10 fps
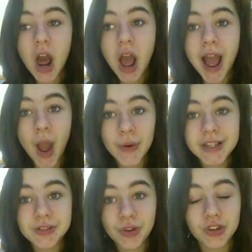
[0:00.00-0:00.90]
how
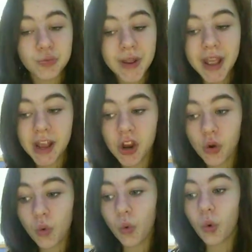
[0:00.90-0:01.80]
I scrunch my
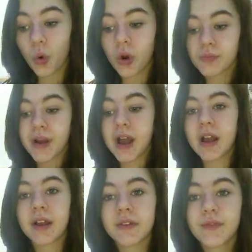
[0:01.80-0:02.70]
hair or
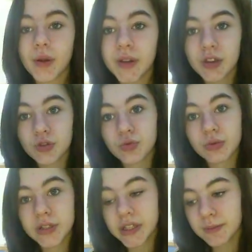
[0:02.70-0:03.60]
my foundation
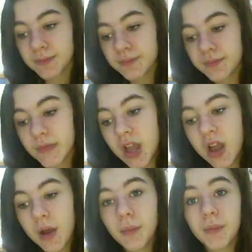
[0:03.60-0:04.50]
routine.
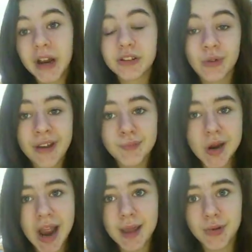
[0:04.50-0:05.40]
But I don't have
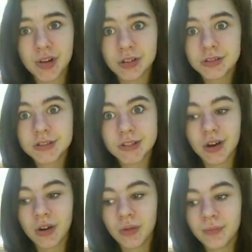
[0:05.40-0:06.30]
primer, so,
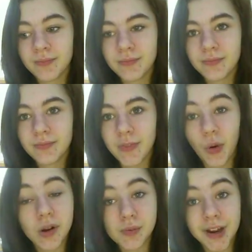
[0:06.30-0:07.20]

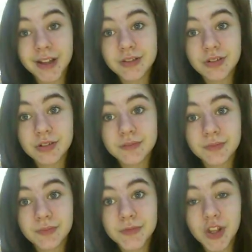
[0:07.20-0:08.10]
or a bronzer.
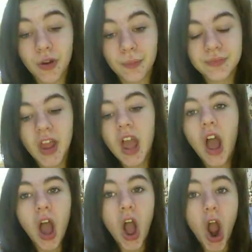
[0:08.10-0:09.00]
So,
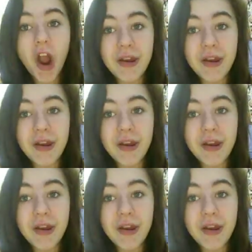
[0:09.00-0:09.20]
all